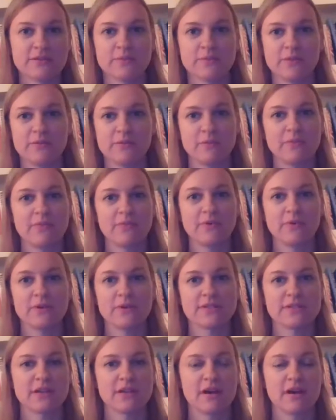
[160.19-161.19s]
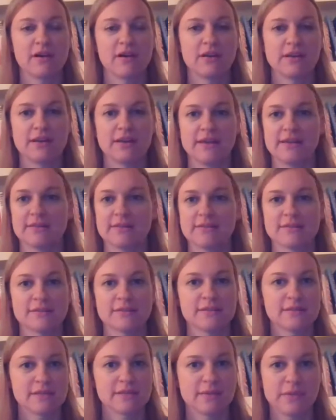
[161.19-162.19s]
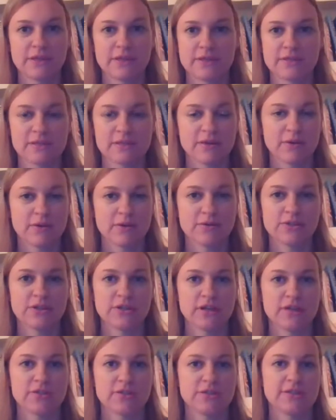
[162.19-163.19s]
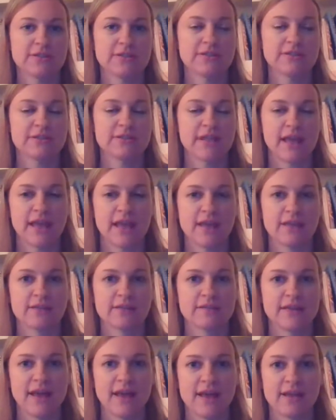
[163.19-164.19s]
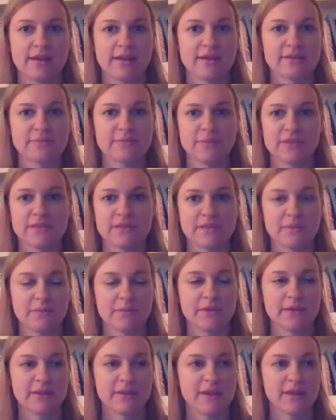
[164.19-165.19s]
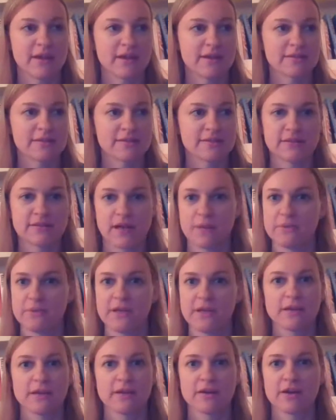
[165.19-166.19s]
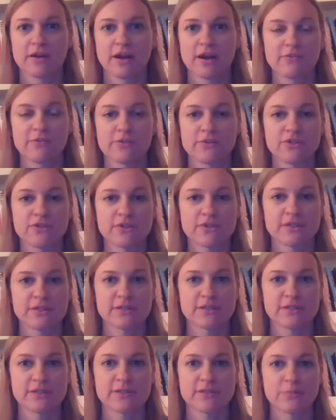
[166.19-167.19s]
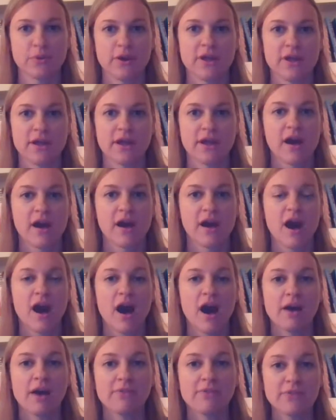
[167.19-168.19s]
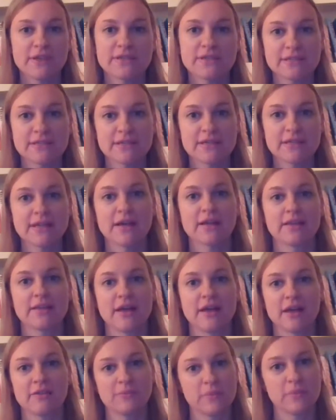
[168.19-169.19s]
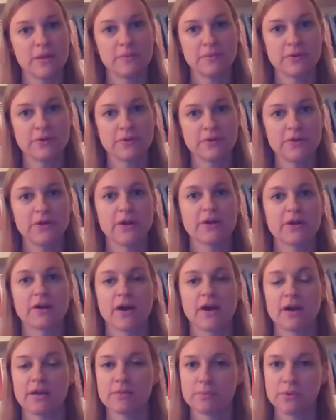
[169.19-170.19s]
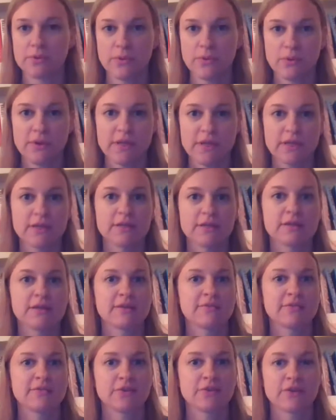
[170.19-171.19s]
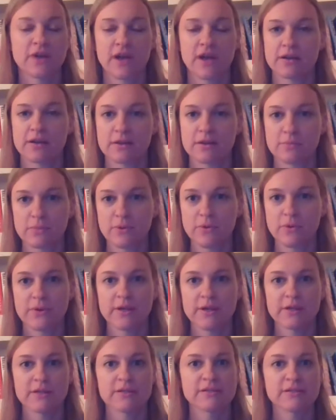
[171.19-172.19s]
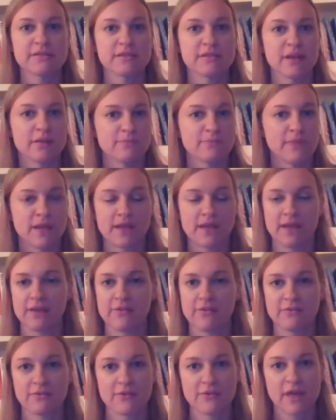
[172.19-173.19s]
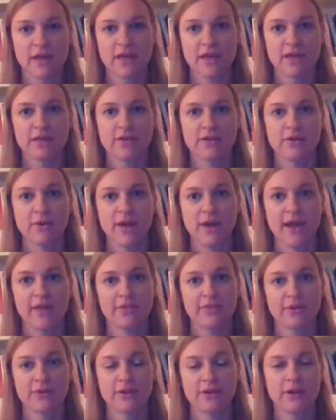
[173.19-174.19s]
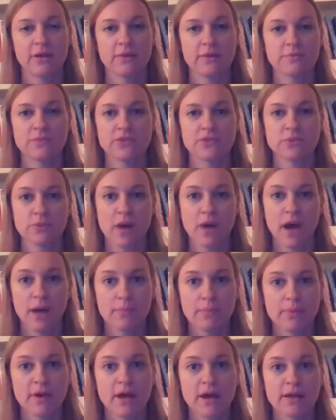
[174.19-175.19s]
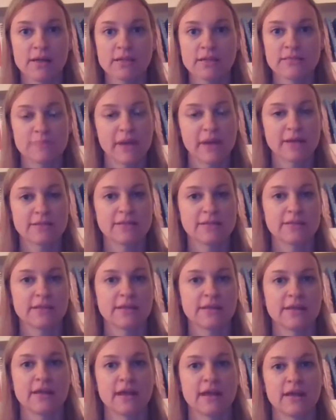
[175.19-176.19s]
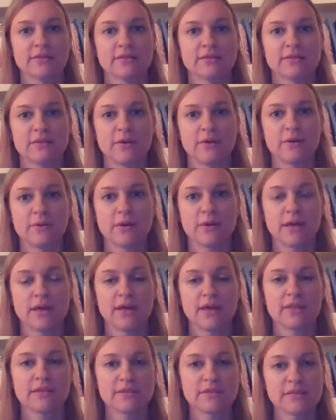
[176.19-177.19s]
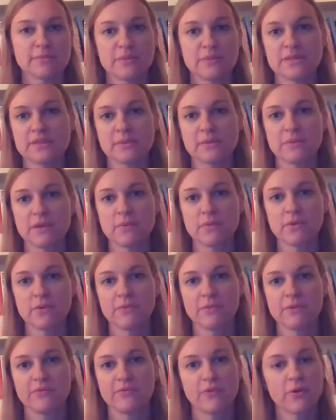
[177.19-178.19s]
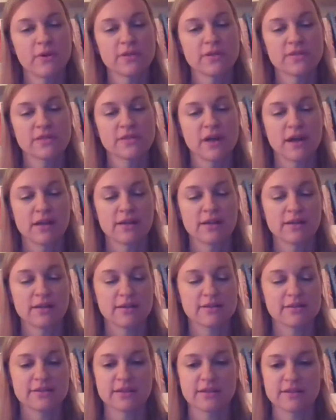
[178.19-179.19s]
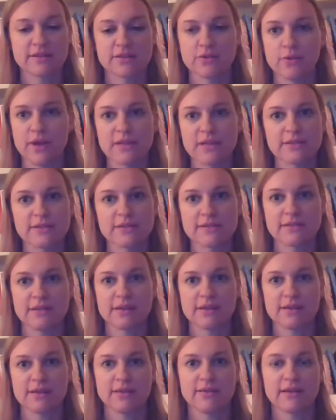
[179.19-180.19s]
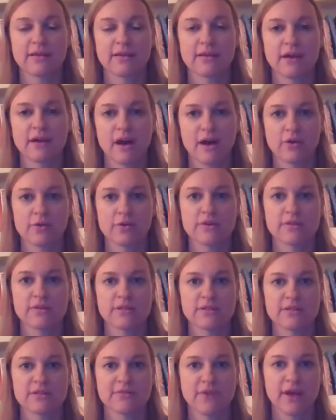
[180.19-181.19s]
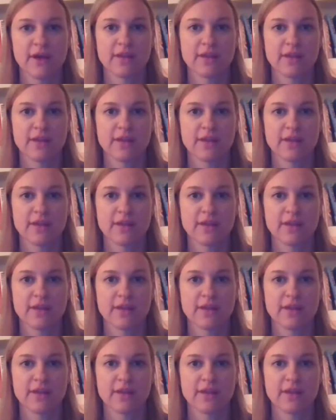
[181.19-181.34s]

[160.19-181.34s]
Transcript: things we've been focusing on is the stimulus negotiations, and that has been something that has dominated our coverage since the spring. Obviously, a lot of people are unemployed they're not unemployed. Uh, many have, you know, had their incomes drop unexpectedly. And so this has been something we've been focused on. And it's, it's great to see that Congress is